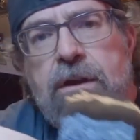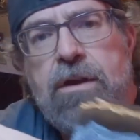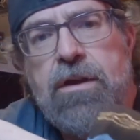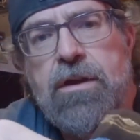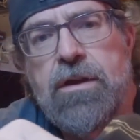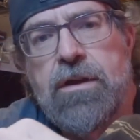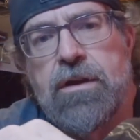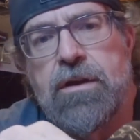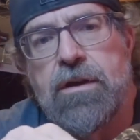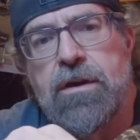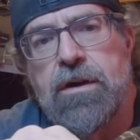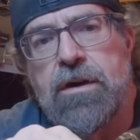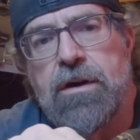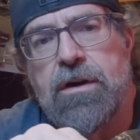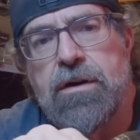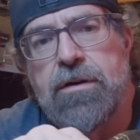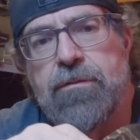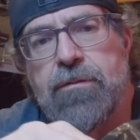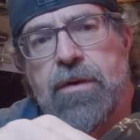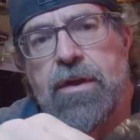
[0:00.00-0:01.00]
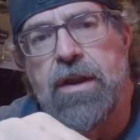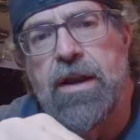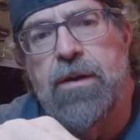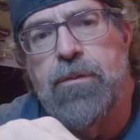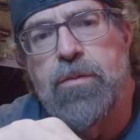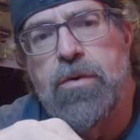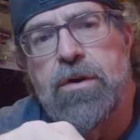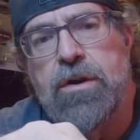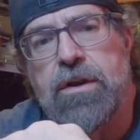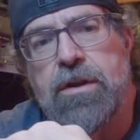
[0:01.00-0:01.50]
um, and I
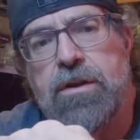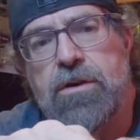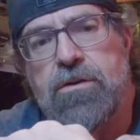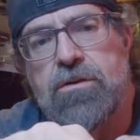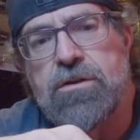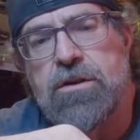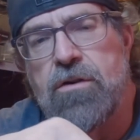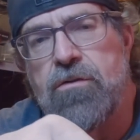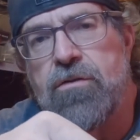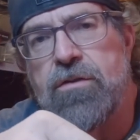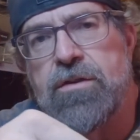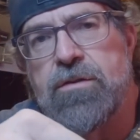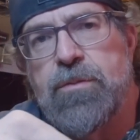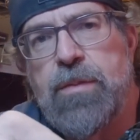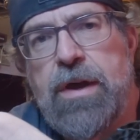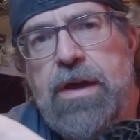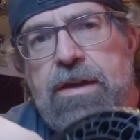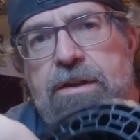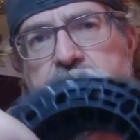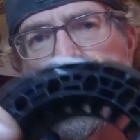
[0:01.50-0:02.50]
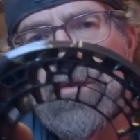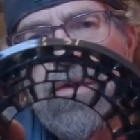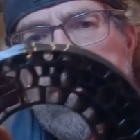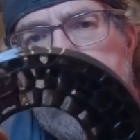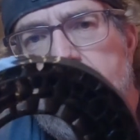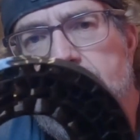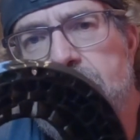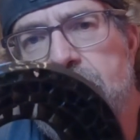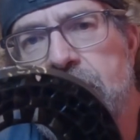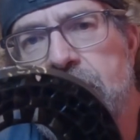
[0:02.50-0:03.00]
printed those over this past week trying to get